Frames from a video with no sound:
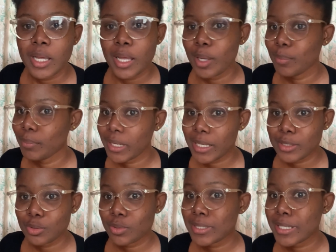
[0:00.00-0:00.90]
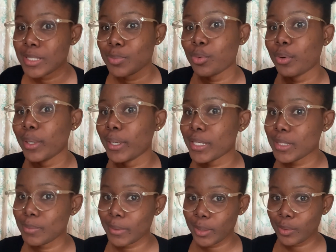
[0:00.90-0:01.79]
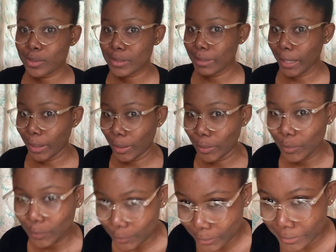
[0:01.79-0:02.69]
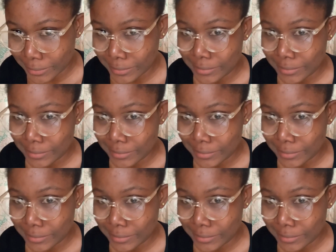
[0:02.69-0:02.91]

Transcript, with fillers: a blast not as boring as mine because my own